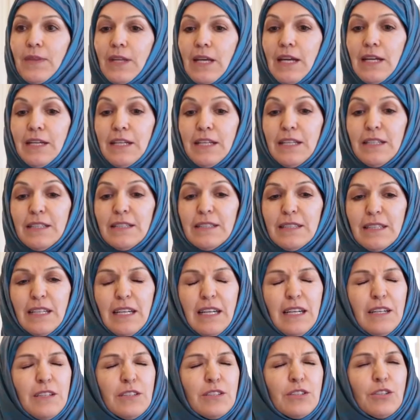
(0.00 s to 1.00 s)
and he
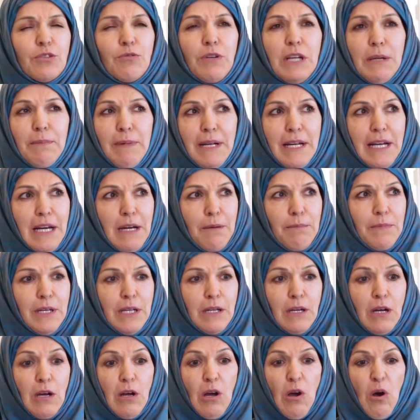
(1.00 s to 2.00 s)
said, screaming at
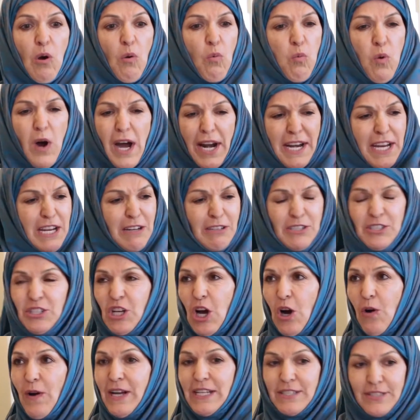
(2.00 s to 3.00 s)
me, "What are you
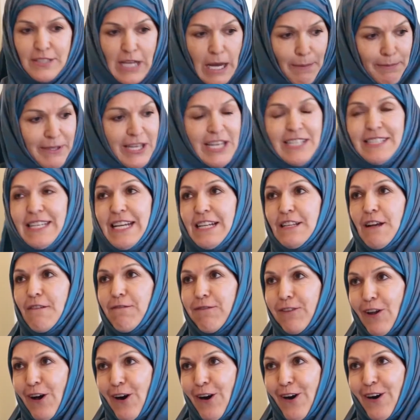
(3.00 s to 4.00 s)
doing? Stop kissing the
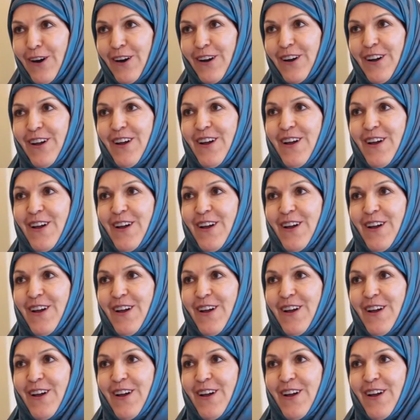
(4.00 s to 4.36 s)
floor."